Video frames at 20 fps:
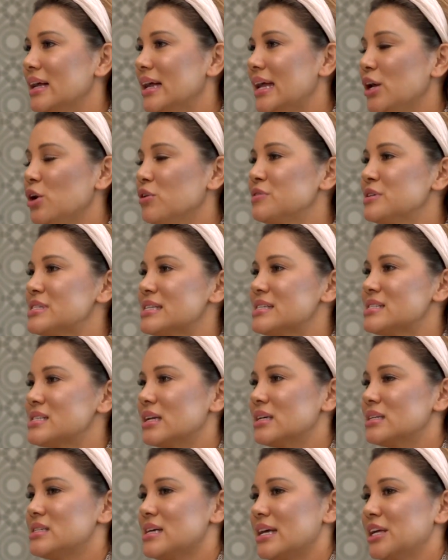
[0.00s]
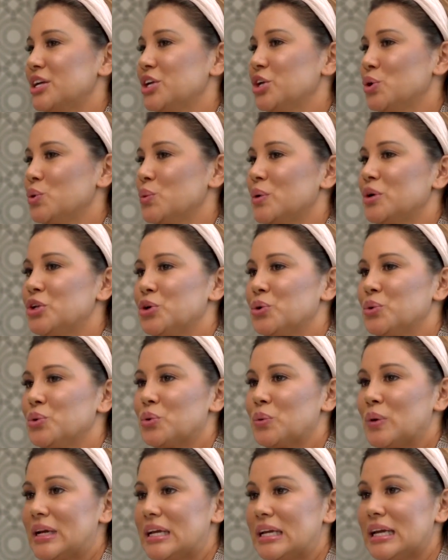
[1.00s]
He obviously started dating you and you
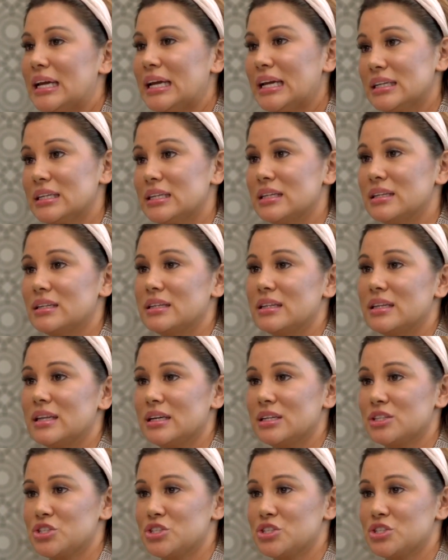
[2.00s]
were already in the